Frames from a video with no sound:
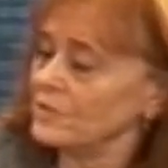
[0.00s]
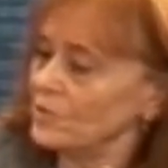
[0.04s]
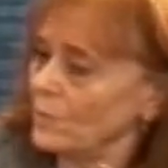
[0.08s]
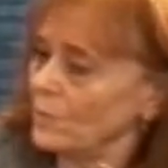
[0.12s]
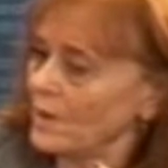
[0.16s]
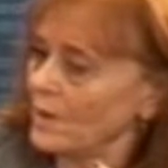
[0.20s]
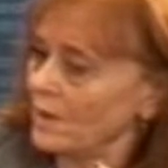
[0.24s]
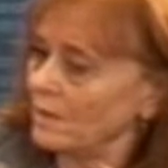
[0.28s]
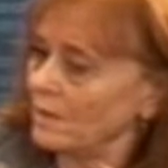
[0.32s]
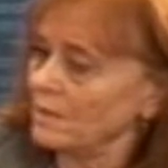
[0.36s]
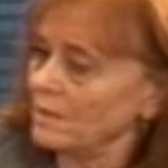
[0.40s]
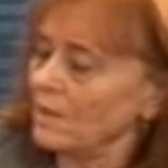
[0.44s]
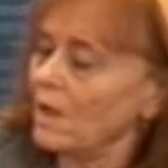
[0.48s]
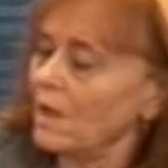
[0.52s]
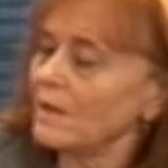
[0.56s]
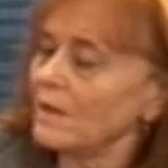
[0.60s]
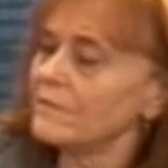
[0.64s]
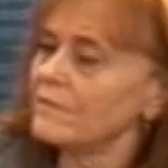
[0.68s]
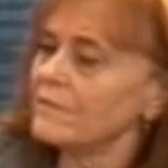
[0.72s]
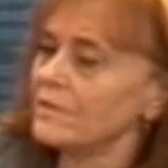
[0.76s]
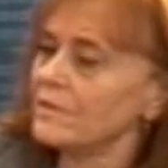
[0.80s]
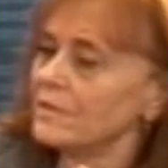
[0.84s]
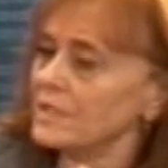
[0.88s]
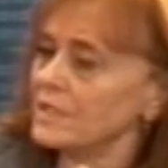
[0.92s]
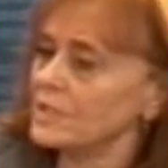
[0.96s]
So a lot
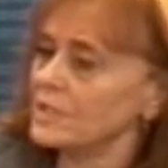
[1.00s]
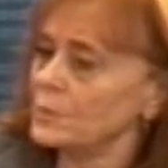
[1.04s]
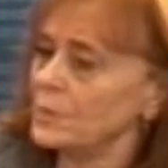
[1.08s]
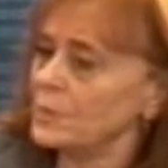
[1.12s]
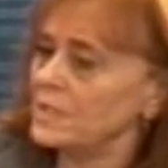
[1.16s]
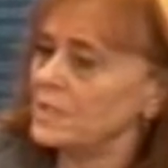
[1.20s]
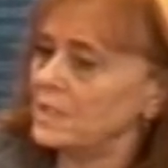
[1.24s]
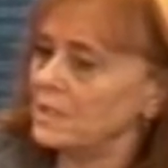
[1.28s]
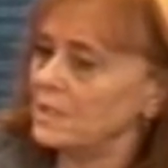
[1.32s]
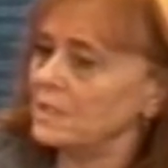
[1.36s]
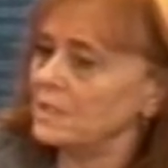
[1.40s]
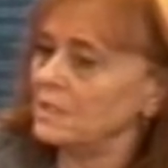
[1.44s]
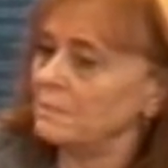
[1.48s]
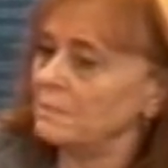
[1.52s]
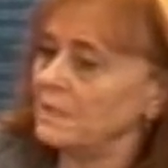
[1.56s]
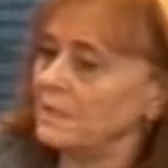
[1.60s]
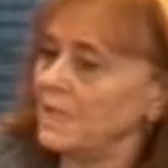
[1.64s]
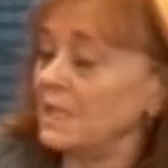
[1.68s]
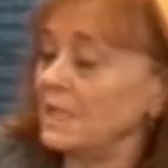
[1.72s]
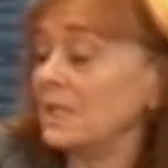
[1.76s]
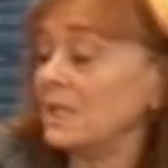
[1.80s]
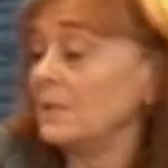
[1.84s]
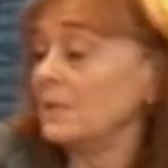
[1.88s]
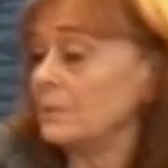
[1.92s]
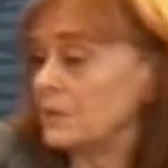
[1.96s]
of the things we did in the
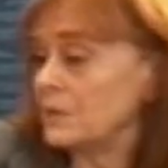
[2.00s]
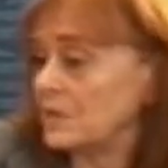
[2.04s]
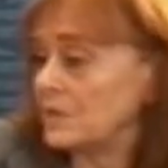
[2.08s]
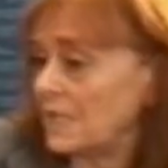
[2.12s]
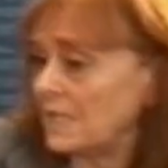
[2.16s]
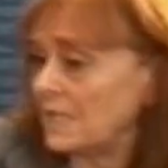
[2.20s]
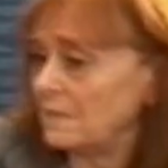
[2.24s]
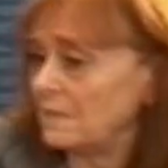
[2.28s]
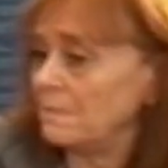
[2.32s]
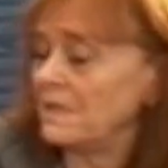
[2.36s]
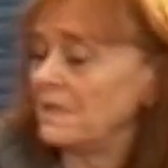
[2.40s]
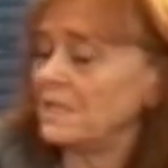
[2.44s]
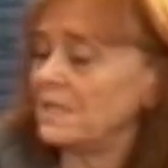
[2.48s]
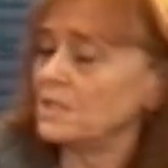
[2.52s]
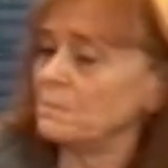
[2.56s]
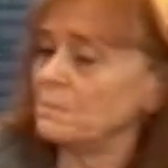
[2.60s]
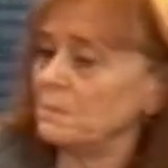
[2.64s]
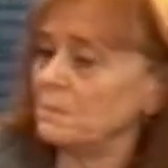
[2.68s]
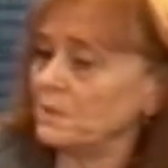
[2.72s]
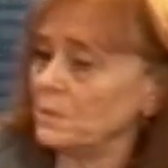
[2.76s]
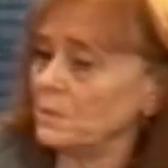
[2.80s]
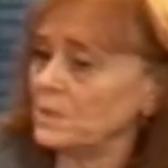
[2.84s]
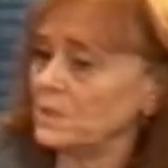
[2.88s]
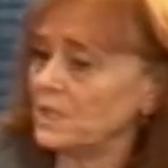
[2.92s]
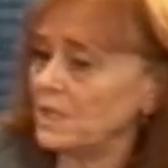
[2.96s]
beginning with database
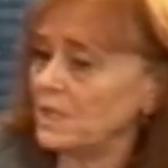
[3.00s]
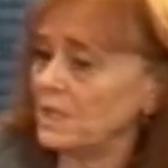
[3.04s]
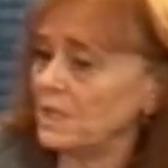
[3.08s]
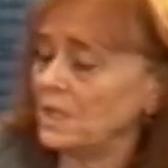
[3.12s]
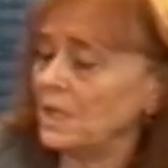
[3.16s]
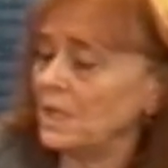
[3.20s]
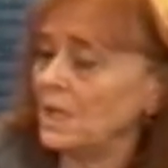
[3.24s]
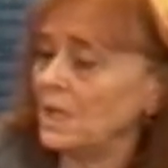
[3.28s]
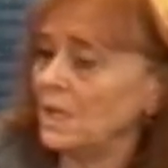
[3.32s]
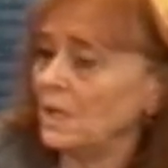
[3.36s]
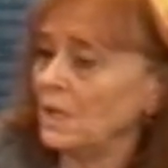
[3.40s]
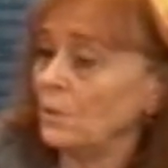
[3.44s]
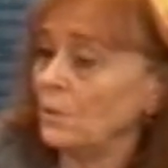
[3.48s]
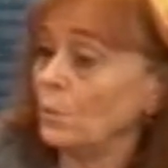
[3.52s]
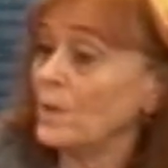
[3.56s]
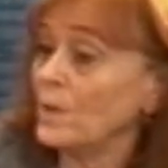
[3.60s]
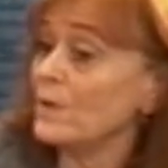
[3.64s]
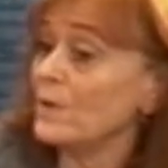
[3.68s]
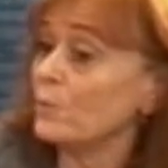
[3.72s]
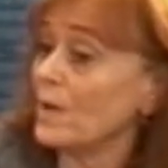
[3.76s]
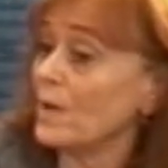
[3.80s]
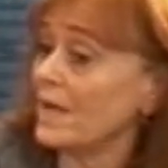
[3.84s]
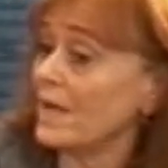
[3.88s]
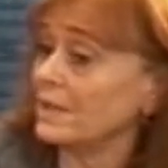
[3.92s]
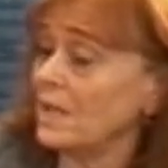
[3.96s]
building, we
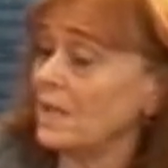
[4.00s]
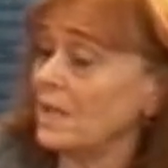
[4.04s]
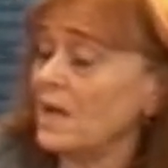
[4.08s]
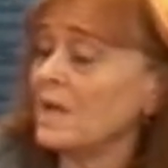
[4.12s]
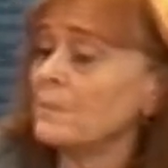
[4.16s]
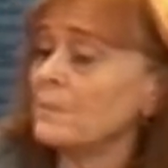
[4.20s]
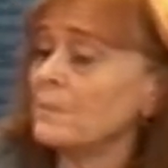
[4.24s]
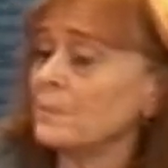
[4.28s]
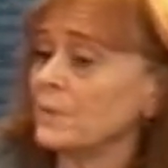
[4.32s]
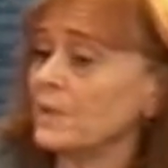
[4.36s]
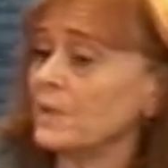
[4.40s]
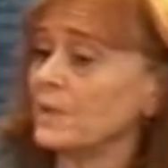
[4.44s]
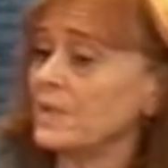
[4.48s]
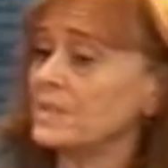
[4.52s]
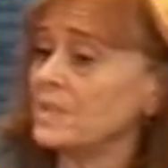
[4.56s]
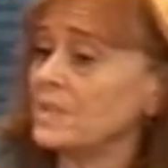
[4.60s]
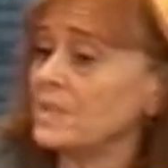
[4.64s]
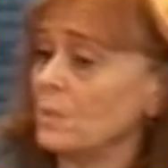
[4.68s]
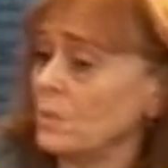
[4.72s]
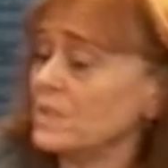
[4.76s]
ran libraries.